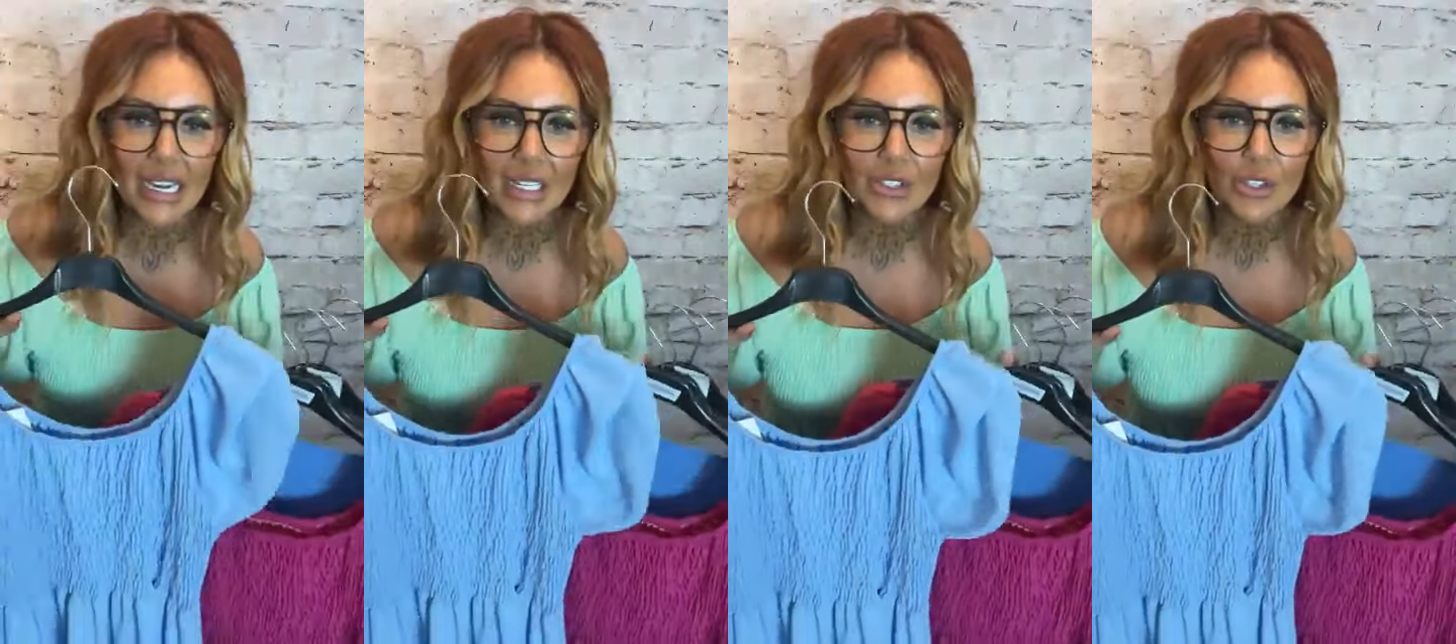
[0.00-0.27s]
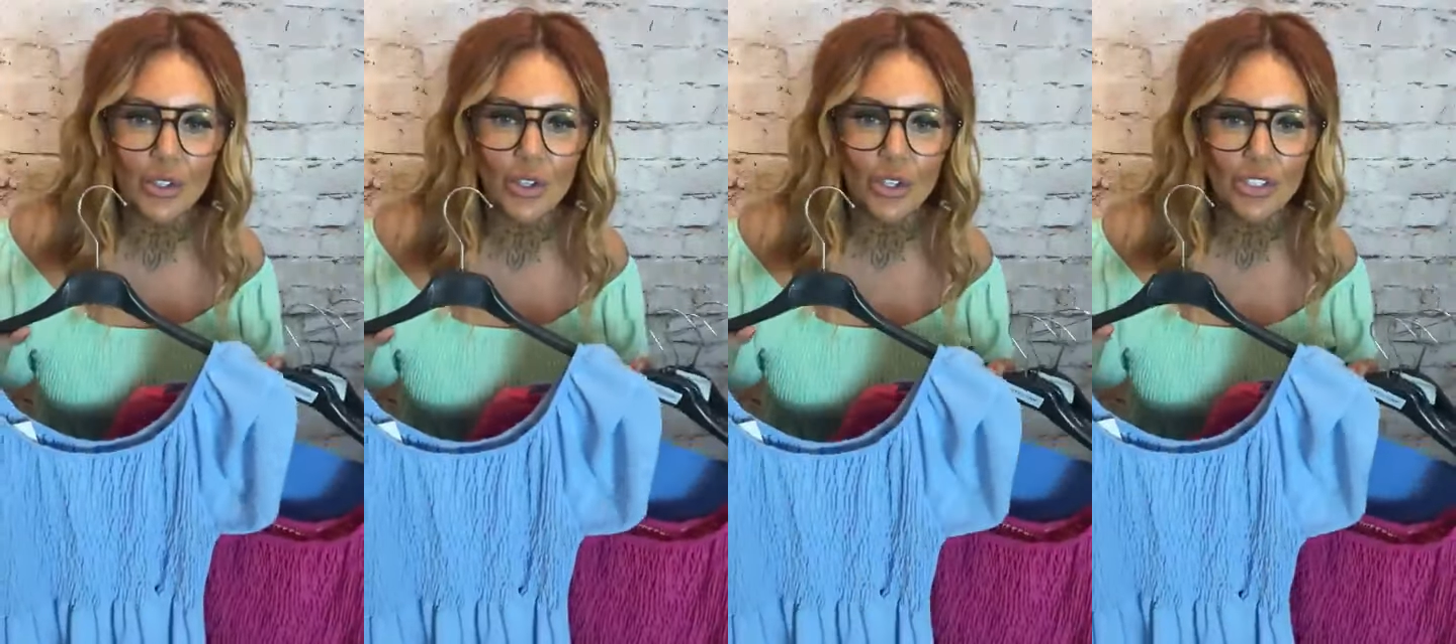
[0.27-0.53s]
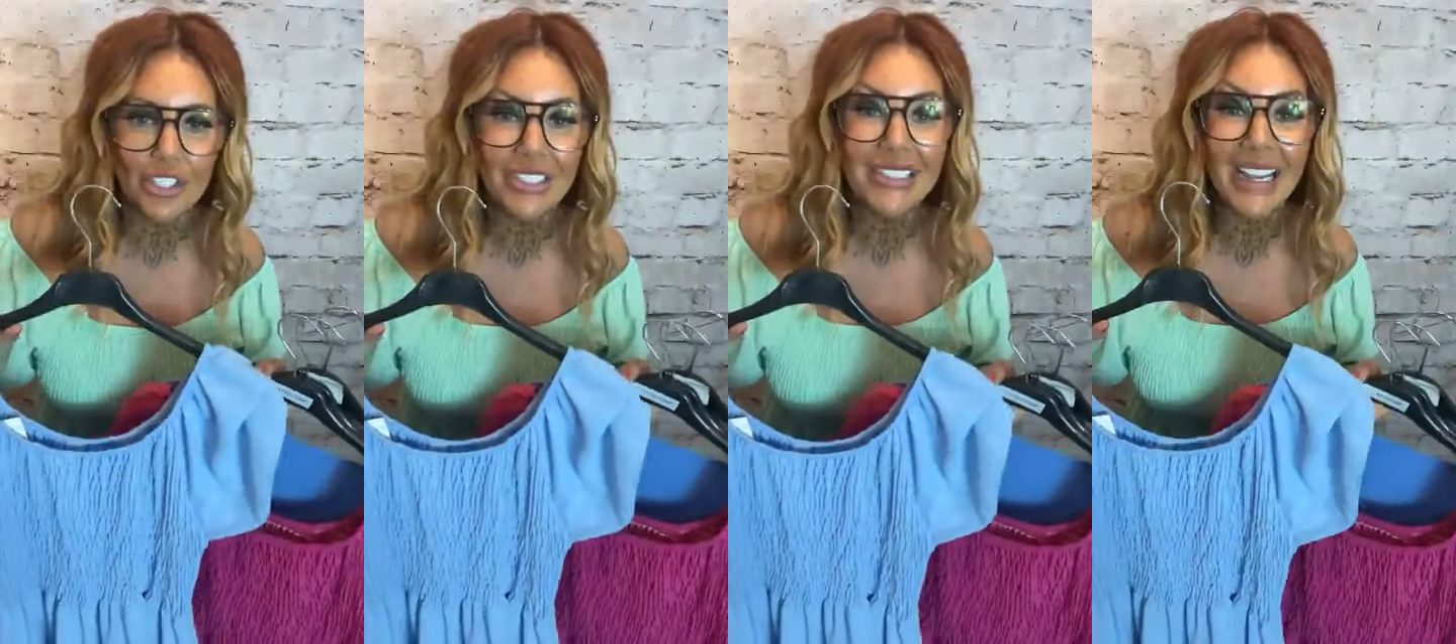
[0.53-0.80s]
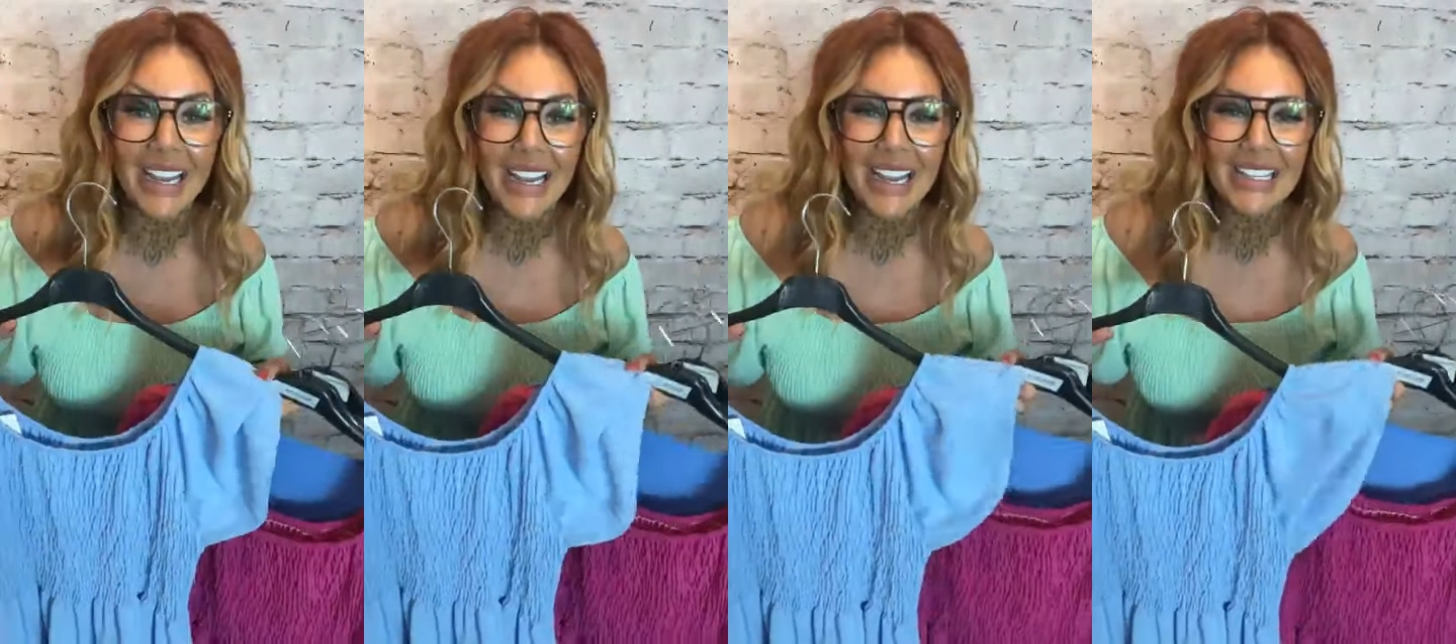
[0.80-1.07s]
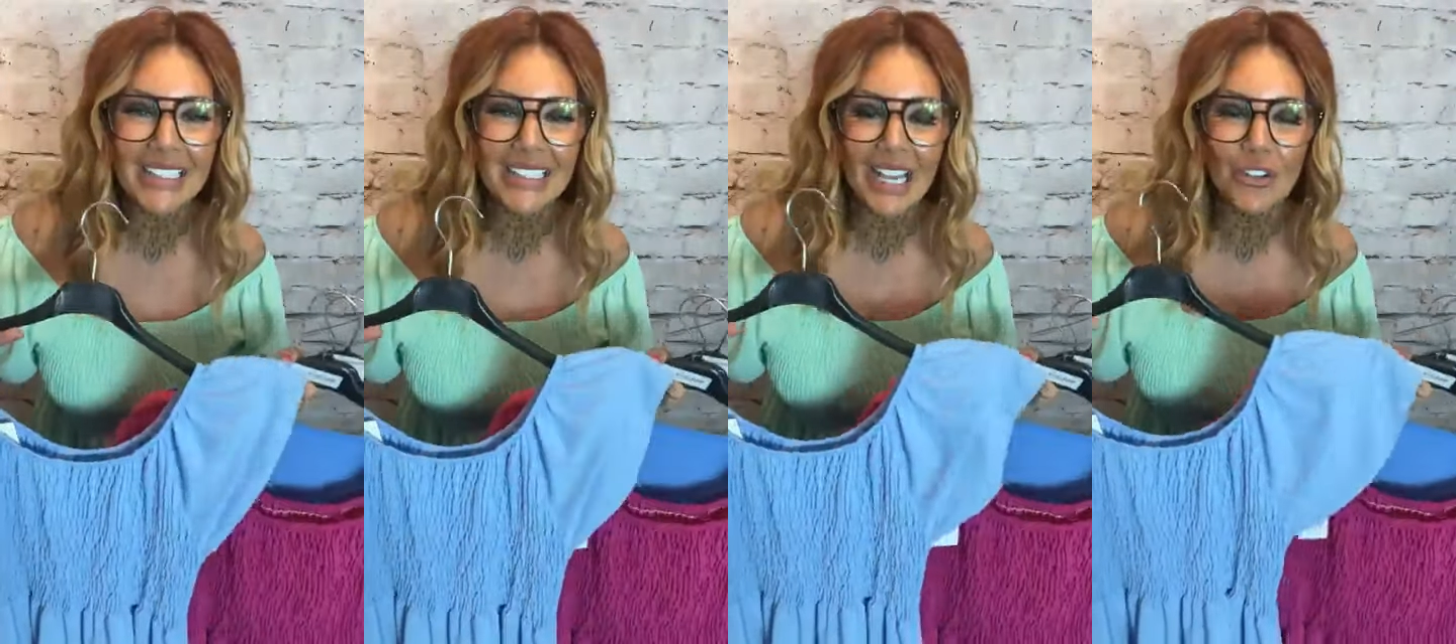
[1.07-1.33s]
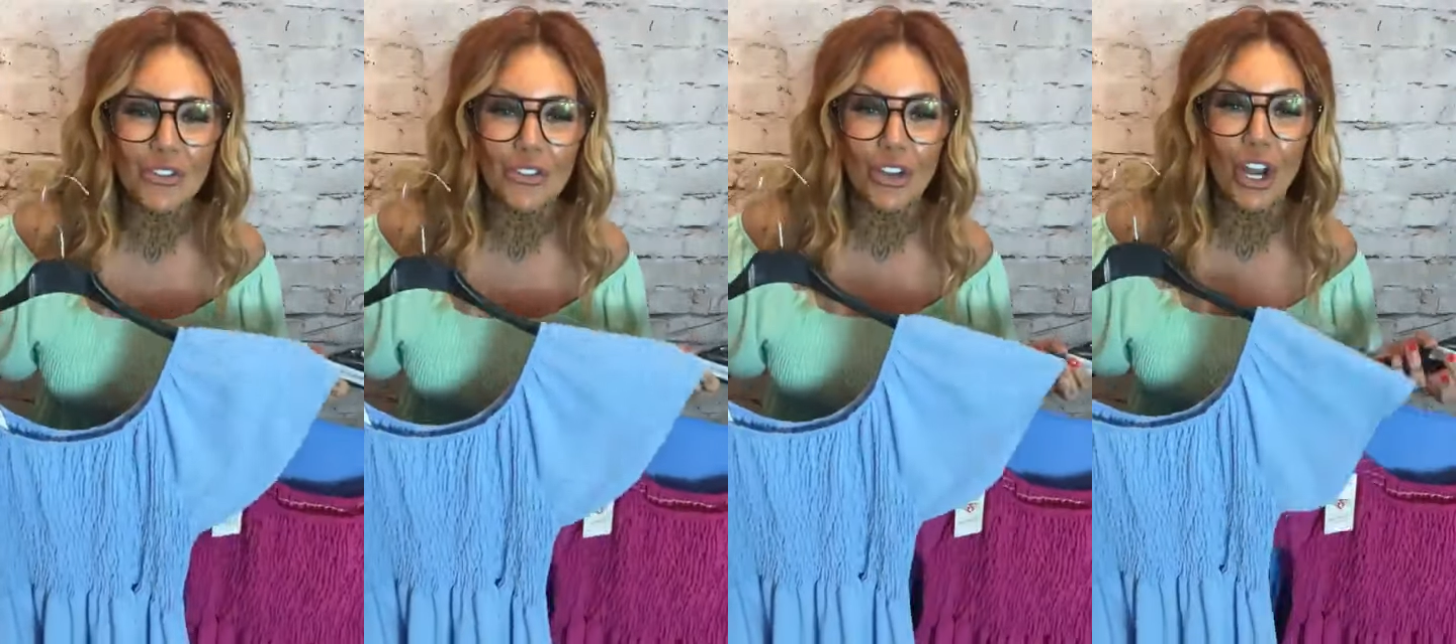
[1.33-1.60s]
It's gorgeous. It is,
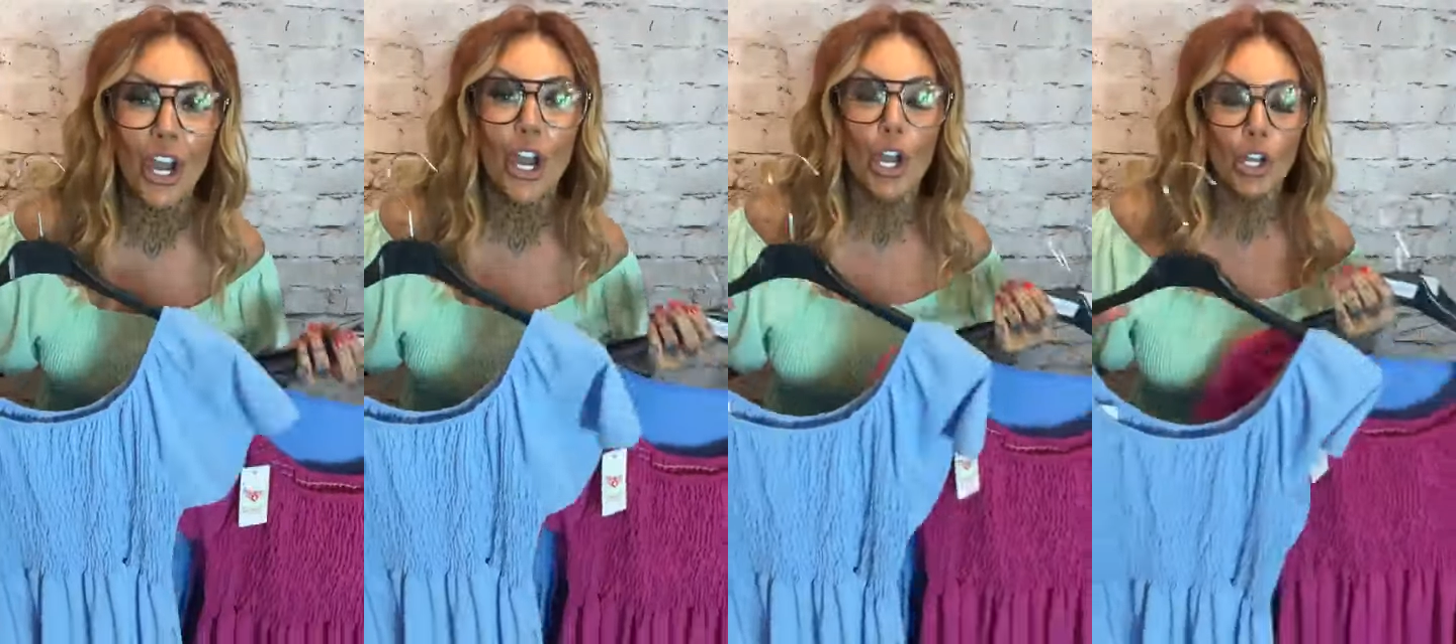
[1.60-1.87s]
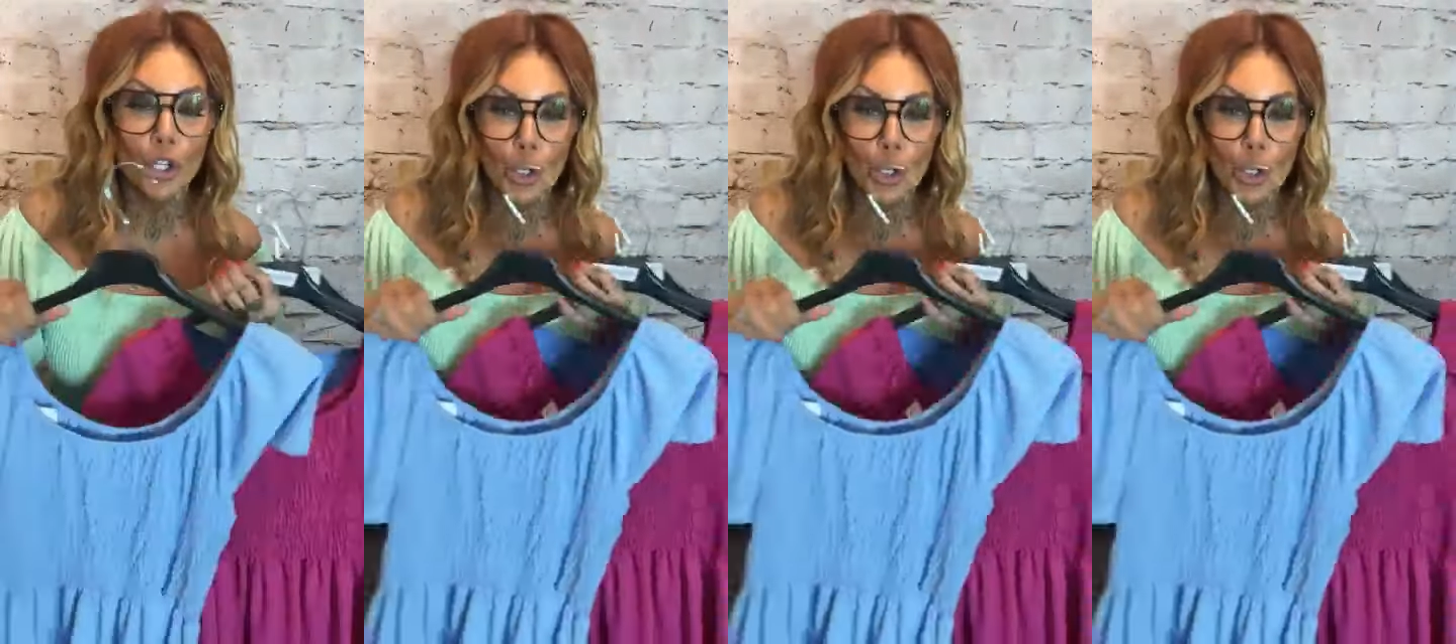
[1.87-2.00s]
Sandra.